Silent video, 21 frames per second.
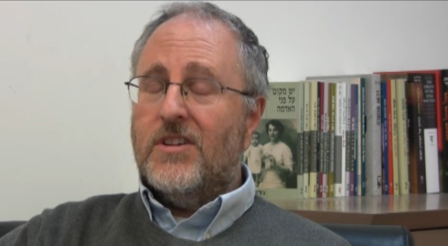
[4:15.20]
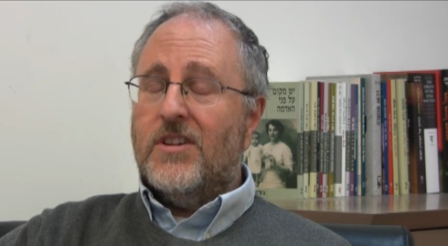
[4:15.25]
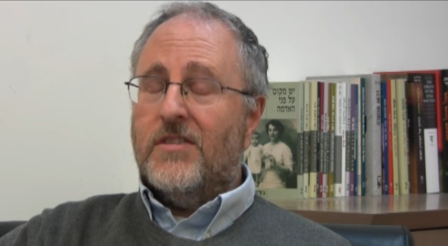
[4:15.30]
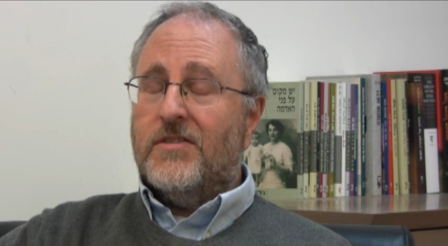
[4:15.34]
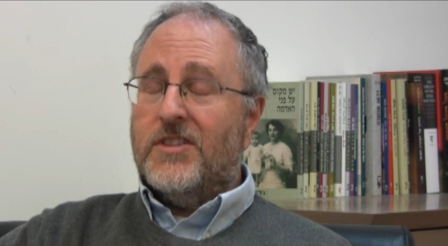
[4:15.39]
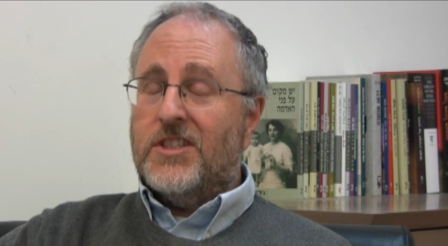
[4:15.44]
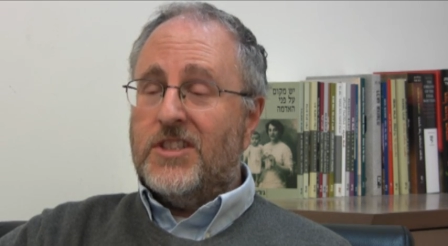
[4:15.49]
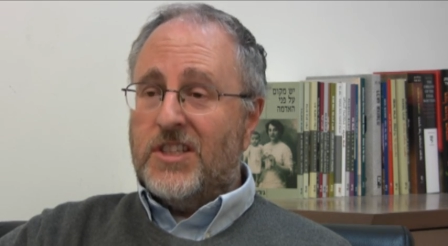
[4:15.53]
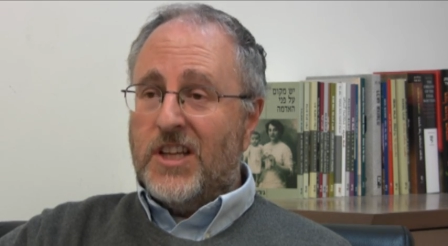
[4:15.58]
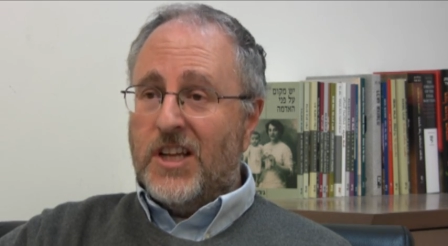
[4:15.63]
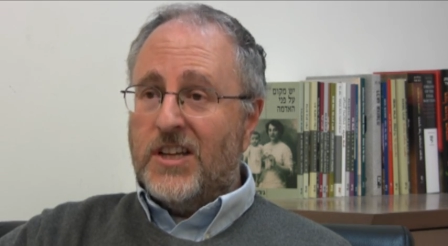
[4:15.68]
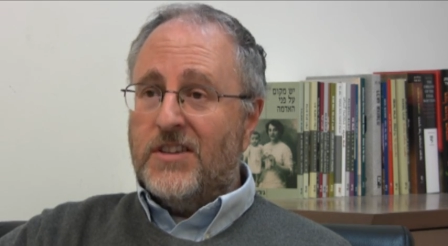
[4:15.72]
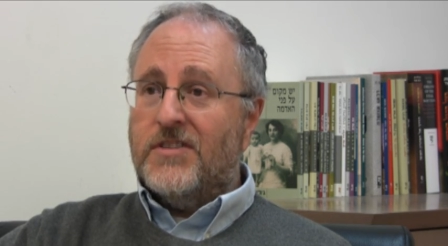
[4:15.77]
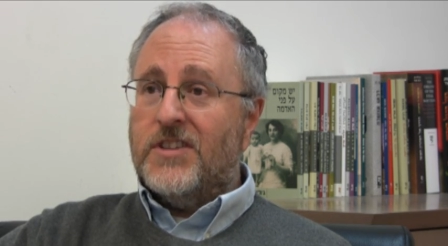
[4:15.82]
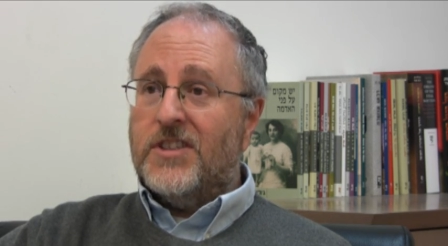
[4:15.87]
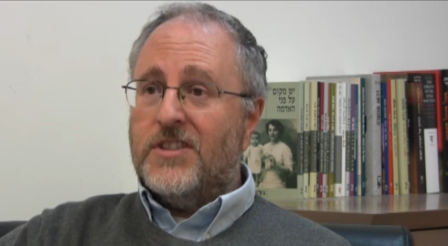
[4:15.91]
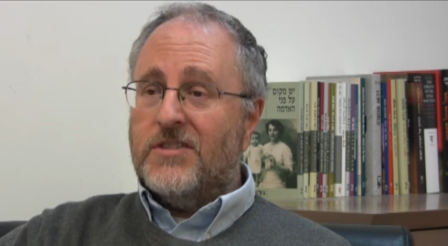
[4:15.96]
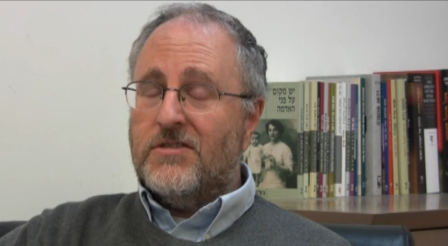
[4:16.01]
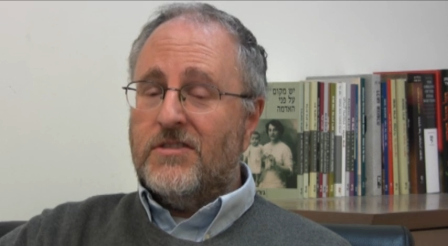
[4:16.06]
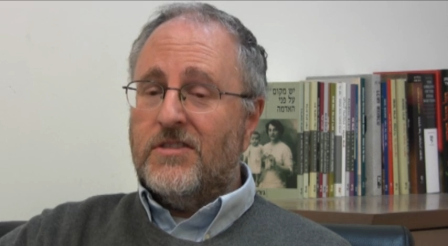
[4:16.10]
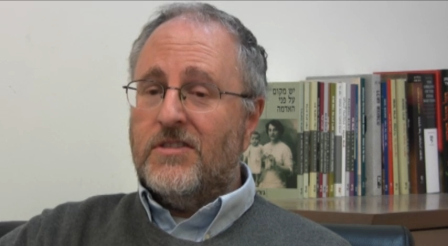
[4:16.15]
of the state of
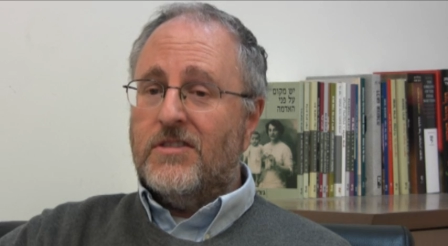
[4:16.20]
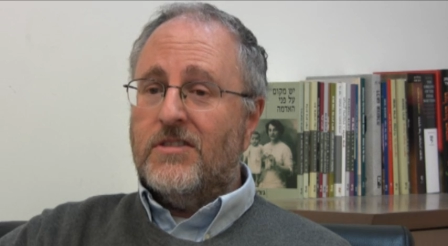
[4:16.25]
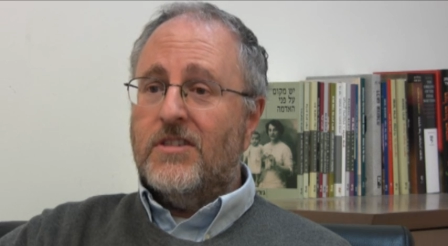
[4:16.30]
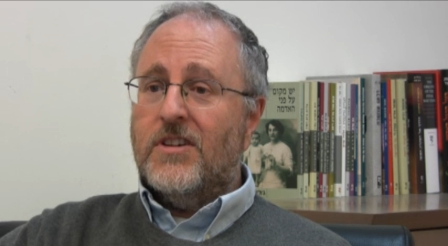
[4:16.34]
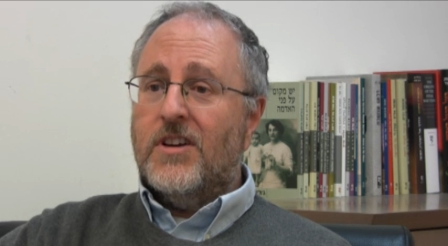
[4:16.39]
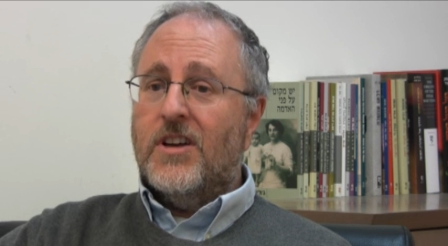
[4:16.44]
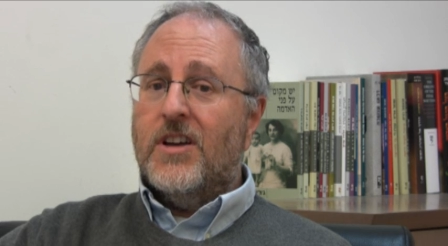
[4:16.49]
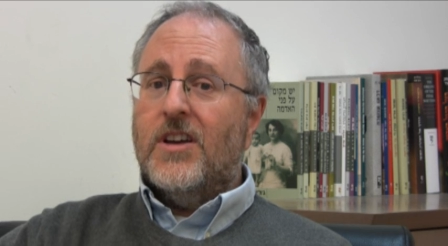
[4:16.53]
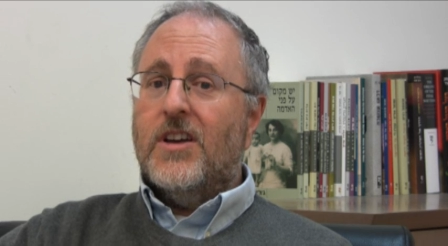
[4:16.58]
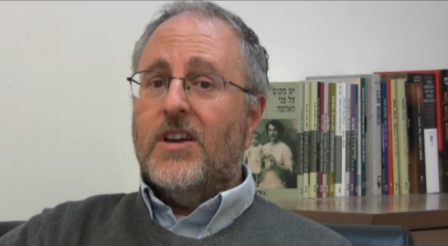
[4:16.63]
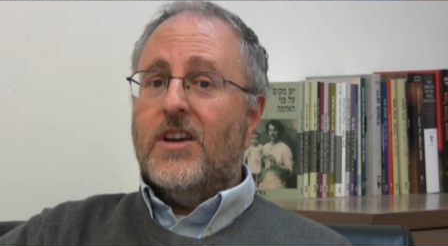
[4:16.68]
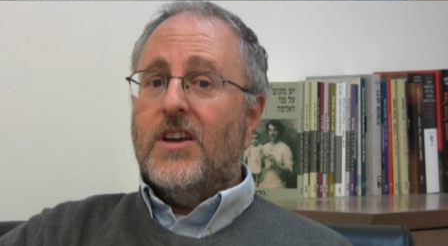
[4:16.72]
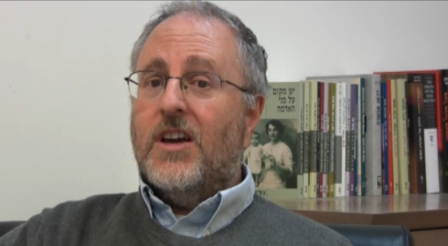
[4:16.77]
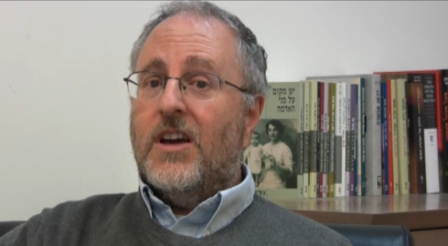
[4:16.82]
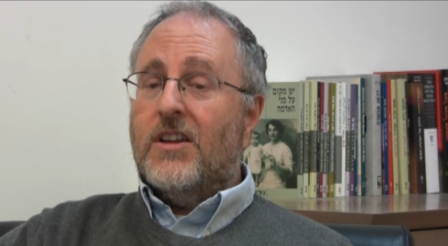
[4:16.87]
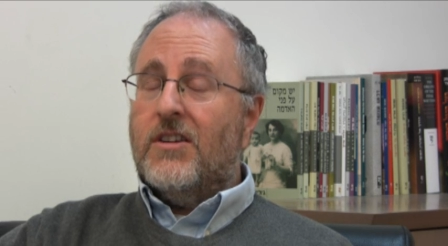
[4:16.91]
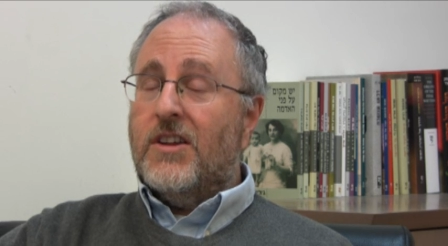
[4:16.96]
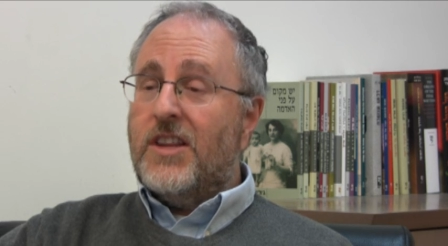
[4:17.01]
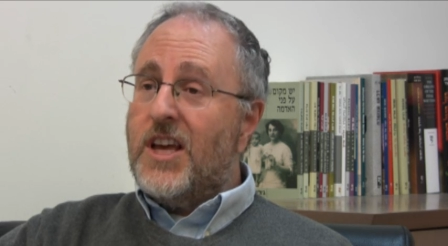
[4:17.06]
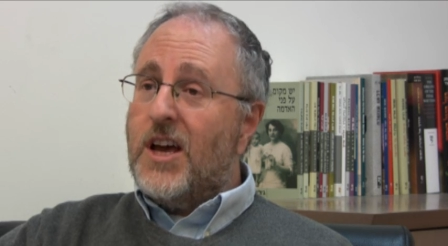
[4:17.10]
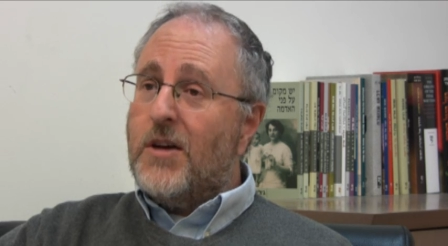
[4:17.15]
Israel.
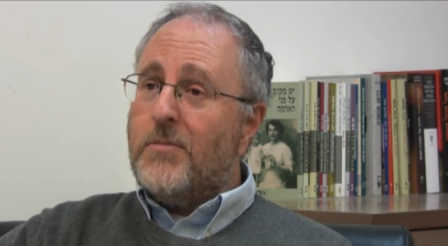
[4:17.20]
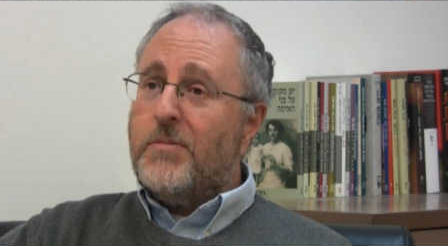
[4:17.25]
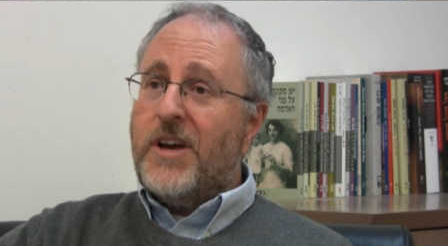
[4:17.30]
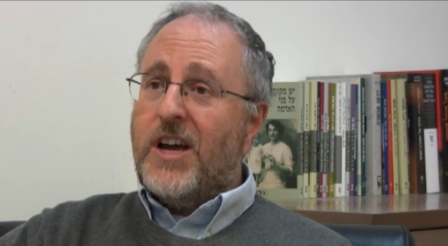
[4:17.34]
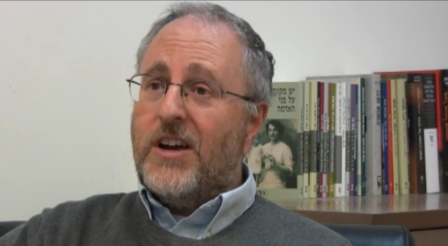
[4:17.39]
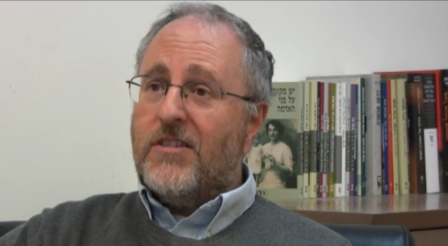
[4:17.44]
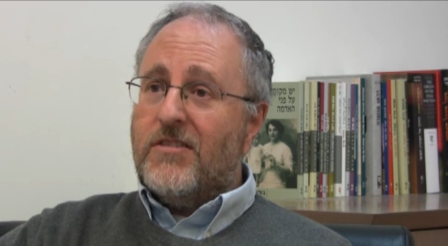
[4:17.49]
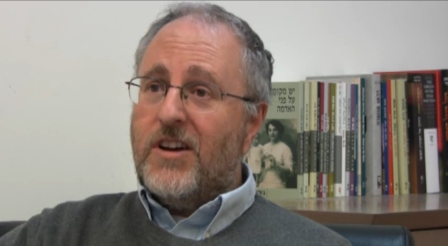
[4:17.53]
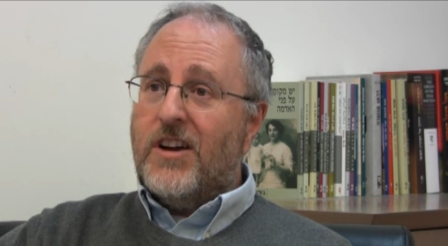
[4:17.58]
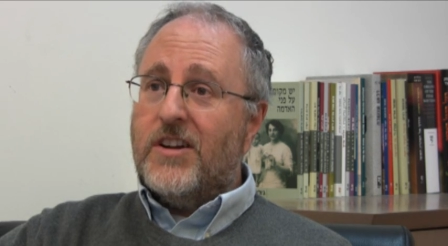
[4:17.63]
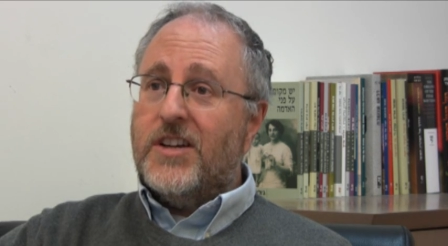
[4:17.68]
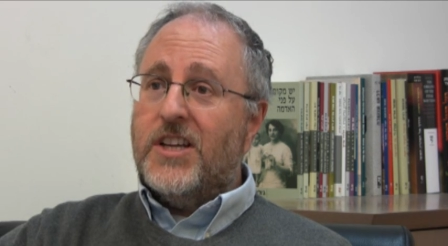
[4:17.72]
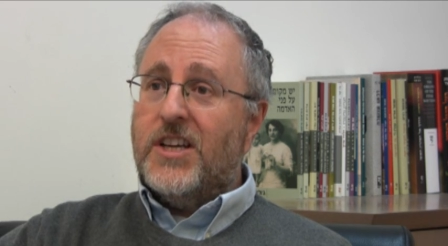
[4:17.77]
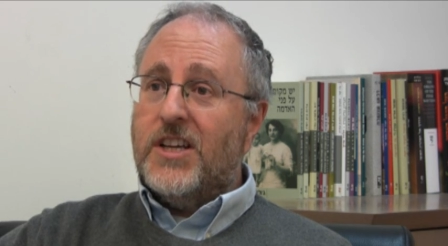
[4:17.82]
And on that background,